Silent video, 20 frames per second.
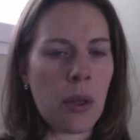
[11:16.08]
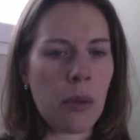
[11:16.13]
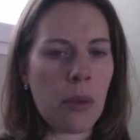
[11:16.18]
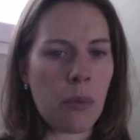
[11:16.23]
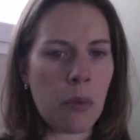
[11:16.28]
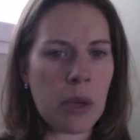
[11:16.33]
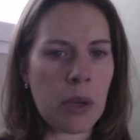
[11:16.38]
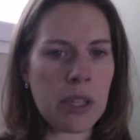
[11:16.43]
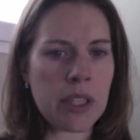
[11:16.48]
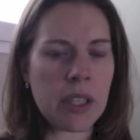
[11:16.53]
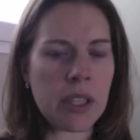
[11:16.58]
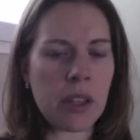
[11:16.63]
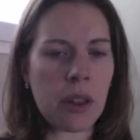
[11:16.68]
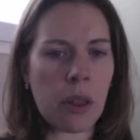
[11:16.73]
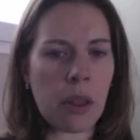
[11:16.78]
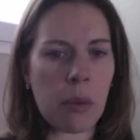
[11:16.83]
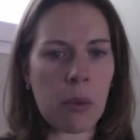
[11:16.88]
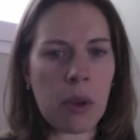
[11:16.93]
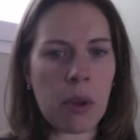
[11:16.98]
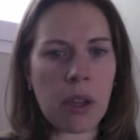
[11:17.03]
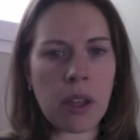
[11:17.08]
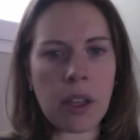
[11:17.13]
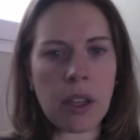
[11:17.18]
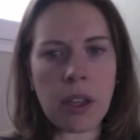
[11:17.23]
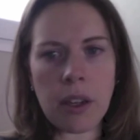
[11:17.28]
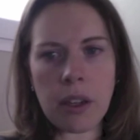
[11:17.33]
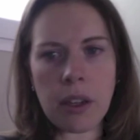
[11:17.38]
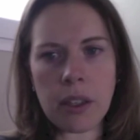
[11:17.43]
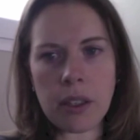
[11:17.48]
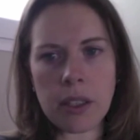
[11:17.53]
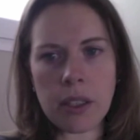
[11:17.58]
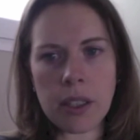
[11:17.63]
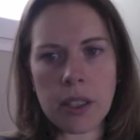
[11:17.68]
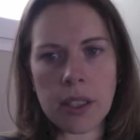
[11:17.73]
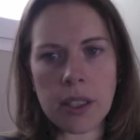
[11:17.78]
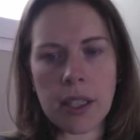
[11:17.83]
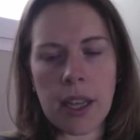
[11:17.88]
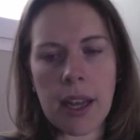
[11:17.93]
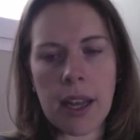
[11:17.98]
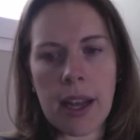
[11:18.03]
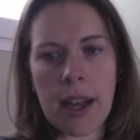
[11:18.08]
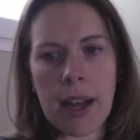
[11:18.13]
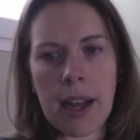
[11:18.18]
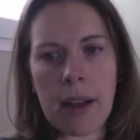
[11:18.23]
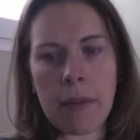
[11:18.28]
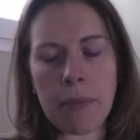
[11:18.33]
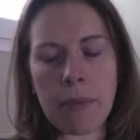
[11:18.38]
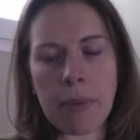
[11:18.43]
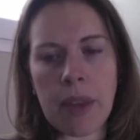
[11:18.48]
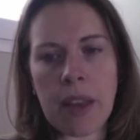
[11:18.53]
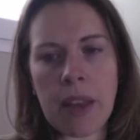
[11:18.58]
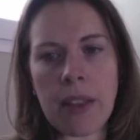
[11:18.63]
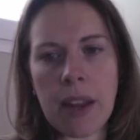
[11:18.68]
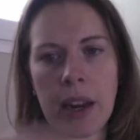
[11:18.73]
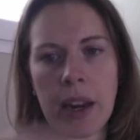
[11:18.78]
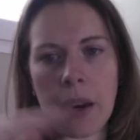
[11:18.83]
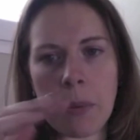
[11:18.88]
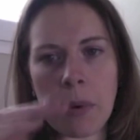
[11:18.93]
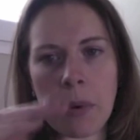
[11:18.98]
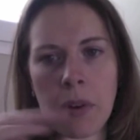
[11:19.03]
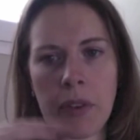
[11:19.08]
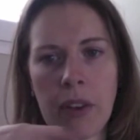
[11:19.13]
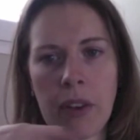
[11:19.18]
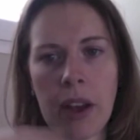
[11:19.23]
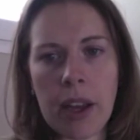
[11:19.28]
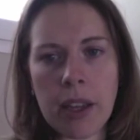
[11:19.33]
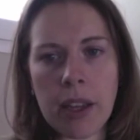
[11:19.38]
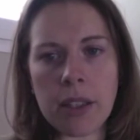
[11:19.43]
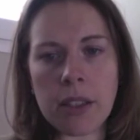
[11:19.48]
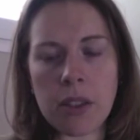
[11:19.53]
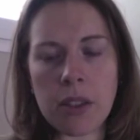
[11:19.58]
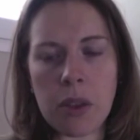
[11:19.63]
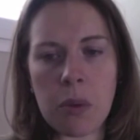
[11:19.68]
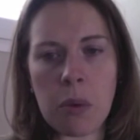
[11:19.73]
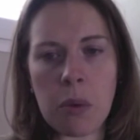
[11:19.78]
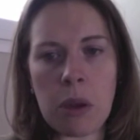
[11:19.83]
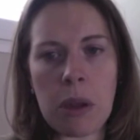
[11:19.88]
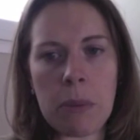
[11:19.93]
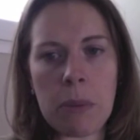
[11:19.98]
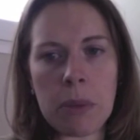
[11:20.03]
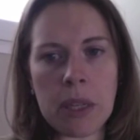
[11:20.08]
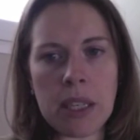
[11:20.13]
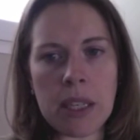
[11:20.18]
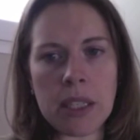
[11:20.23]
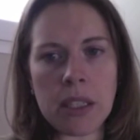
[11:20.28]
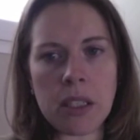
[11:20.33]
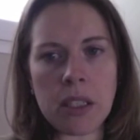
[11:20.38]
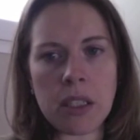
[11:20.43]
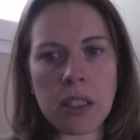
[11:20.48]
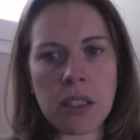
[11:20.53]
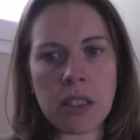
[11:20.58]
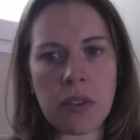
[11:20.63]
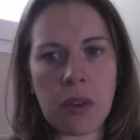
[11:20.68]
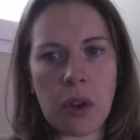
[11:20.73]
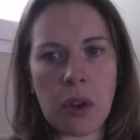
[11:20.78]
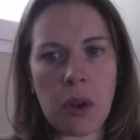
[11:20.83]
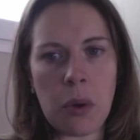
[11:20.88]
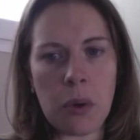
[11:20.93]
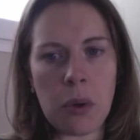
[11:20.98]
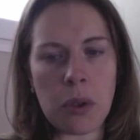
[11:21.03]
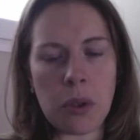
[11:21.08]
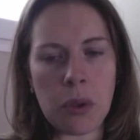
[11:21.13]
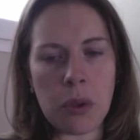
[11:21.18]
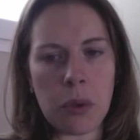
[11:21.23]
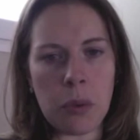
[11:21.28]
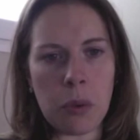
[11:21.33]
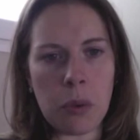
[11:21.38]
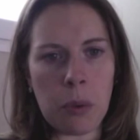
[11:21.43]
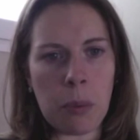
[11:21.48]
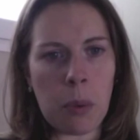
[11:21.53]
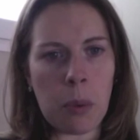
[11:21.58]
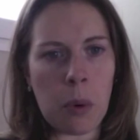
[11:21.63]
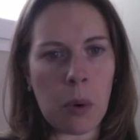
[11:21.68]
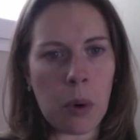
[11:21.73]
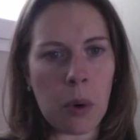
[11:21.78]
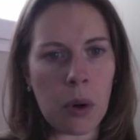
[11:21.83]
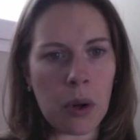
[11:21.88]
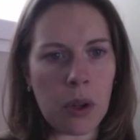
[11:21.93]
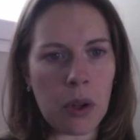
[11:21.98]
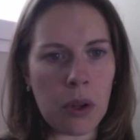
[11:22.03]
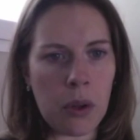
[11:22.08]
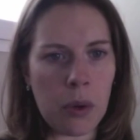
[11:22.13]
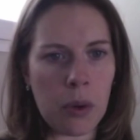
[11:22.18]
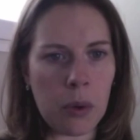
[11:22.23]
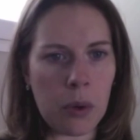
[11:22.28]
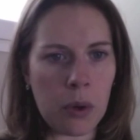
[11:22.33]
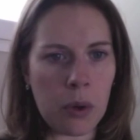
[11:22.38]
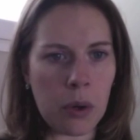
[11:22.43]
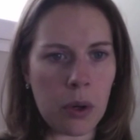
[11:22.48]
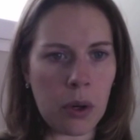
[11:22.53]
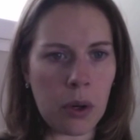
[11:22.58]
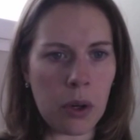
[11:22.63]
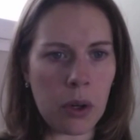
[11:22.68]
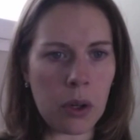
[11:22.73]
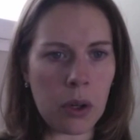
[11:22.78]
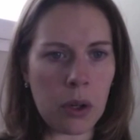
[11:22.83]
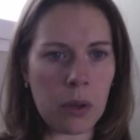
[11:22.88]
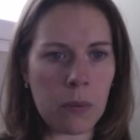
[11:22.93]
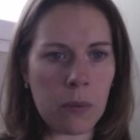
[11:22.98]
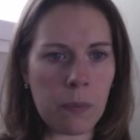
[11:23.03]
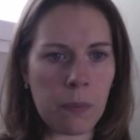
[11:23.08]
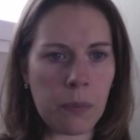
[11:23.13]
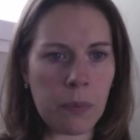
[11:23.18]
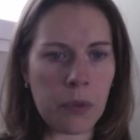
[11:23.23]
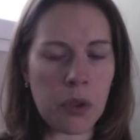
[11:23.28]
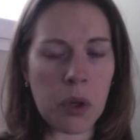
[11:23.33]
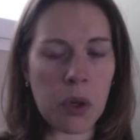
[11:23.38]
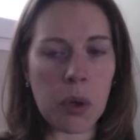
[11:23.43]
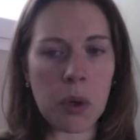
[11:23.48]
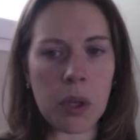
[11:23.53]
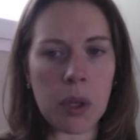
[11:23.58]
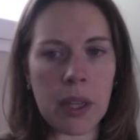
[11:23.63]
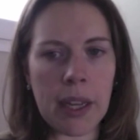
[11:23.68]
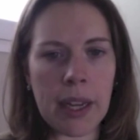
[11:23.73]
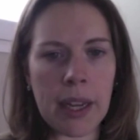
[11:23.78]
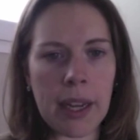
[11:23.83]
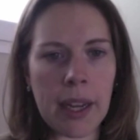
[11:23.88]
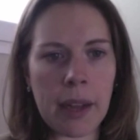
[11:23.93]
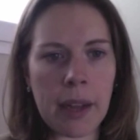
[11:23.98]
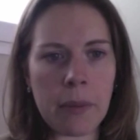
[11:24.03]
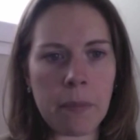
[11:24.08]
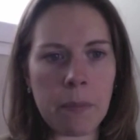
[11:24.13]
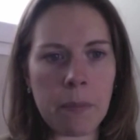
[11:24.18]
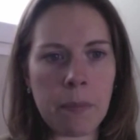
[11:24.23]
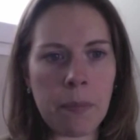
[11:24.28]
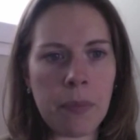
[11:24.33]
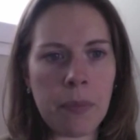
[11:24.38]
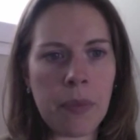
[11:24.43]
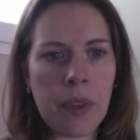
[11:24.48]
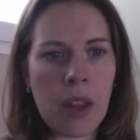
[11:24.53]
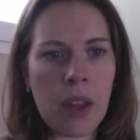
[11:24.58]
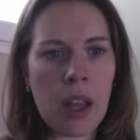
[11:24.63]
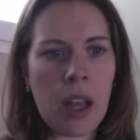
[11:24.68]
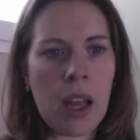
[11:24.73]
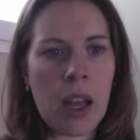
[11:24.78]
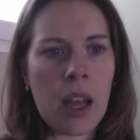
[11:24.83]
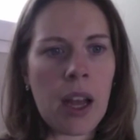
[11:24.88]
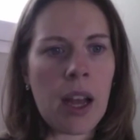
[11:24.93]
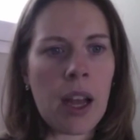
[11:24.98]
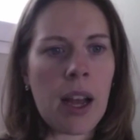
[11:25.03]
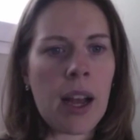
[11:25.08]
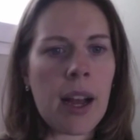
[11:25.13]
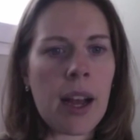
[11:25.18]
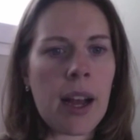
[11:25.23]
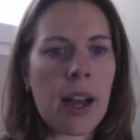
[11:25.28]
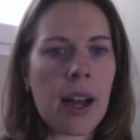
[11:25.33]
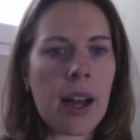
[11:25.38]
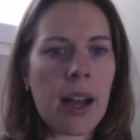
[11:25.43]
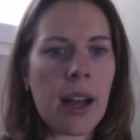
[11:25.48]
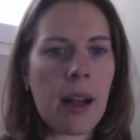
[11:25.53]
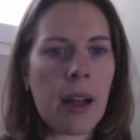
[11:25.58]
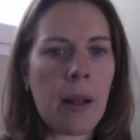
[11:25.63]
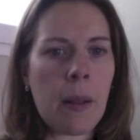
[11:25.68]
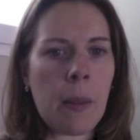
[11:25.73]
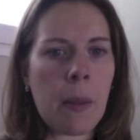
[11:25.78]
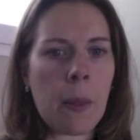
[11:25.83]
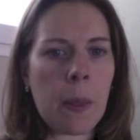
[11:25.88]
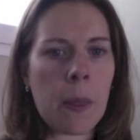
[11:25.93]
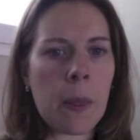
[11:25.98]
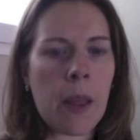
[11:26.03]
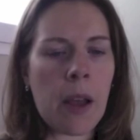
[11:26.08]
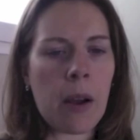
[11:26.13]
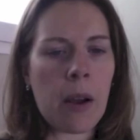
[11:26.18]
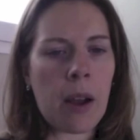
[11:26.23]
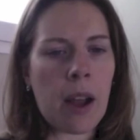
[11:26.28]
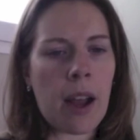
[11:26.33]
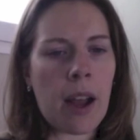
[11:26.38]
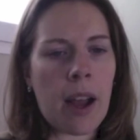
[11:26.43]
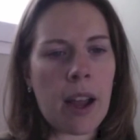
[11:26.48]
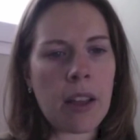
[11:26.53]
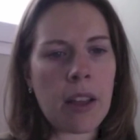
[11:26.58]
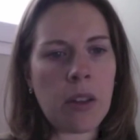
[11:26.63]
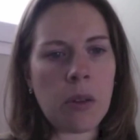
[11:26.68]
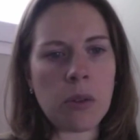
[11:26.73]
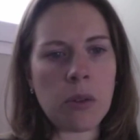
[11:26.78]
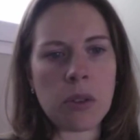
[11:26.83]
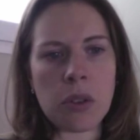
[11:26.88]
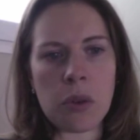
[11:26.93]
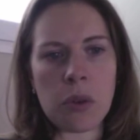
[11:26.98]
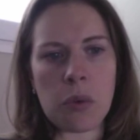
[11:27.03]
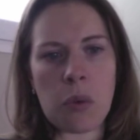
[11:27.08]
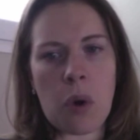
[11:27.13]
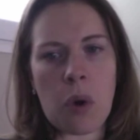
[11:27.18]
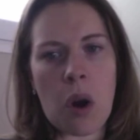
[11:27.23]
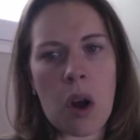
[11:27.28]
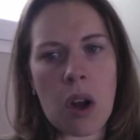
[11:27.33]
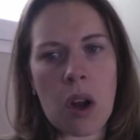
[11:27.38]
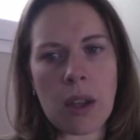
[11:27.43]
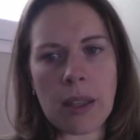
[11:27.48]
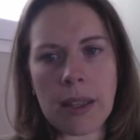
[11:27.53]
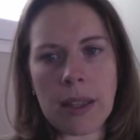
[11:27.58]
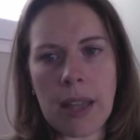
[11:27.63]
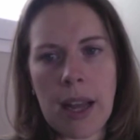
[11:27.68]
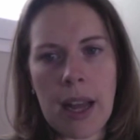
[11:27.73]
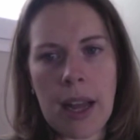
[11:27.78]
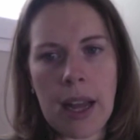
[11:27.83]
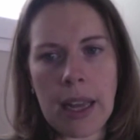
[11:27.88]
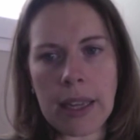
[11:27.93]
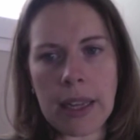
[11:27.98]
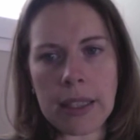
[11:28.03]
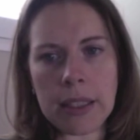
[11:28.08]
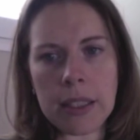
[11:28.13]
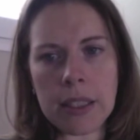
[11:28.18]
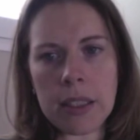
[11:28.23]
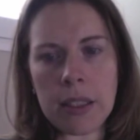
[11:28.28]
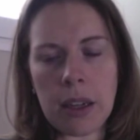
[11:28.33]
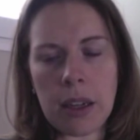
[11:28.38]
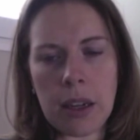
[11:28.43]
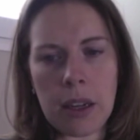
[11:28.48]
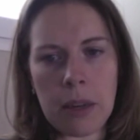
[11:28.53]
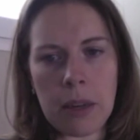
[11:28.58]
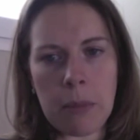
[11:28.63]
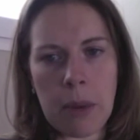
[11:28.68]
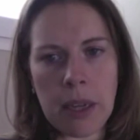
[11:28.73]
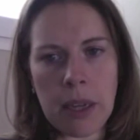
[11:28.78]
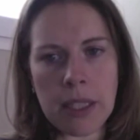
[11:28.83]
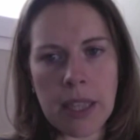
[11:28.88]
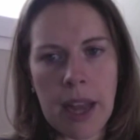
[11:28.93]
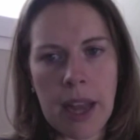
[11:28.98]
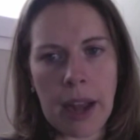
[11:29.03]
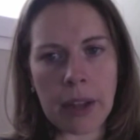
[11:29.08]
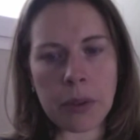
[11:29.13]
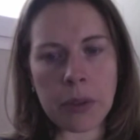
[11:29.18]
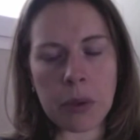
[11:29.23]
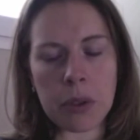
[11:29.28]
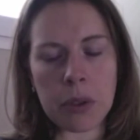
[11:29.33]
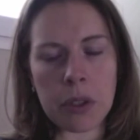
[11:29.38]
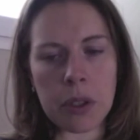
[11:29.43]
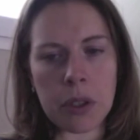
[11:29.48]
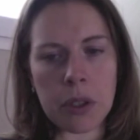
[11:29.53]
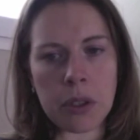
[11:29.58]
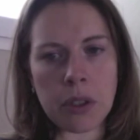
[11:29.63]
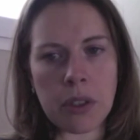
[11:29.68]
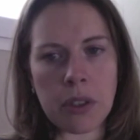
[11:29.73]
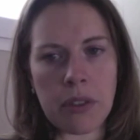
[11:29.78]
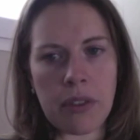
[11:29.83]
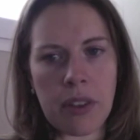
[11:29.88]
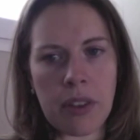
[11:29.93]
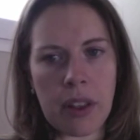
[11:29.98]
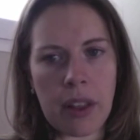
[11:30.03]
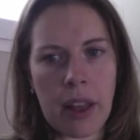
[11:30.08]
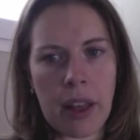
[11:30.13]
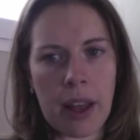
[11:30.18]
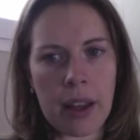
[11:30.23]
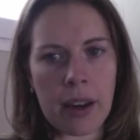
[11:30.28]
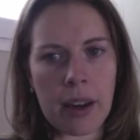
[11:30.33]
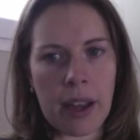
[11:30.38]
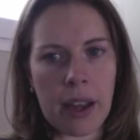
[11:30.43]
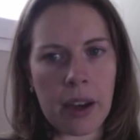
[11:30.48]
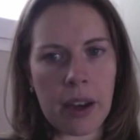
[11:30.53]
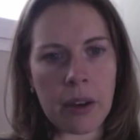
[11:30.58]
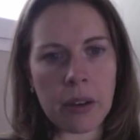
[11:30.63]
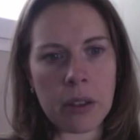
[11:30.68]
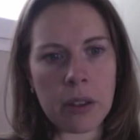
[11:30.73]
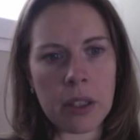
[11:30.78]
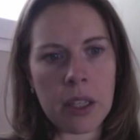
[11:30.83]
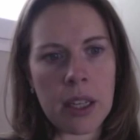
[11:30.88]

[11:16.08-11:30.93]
recent 3 years, and then it provides 3 places for you to report your total income. Now, I used the wrong line on my tax return to fill that out.